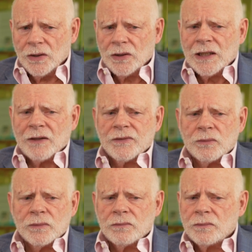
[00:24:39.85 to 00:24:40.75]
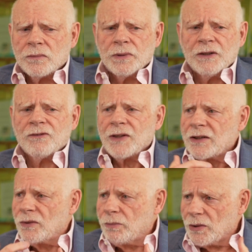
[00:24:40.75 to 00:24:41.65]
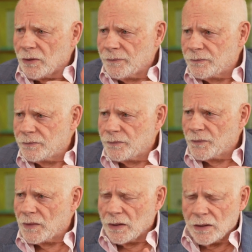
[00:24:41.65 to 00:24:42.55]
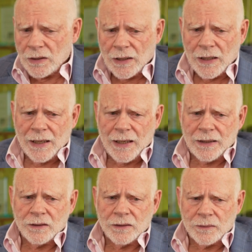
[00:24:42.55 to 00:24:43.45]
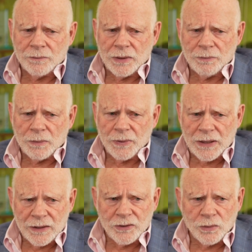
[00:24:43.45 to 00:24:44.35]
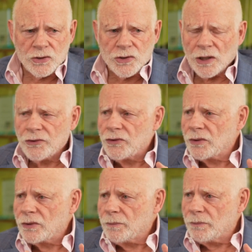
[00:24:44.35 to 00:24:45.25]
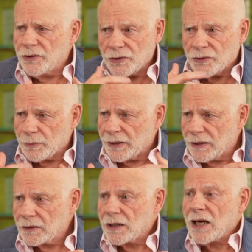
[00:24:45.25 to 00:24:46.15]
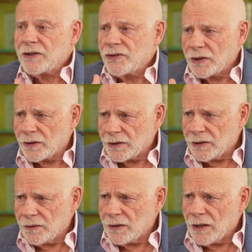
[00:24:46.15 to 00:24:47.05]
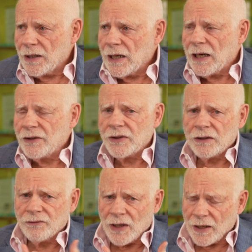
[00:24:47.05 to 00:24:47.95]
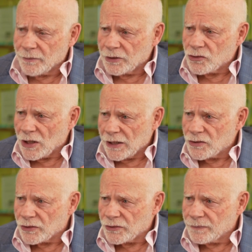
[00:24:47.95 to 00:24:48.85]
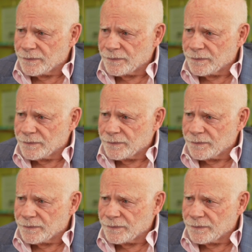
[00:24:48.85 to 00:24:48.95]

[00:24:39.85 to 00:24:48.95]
you have to be flexible and be prepared to adjust your business plan constantly as the environment changes.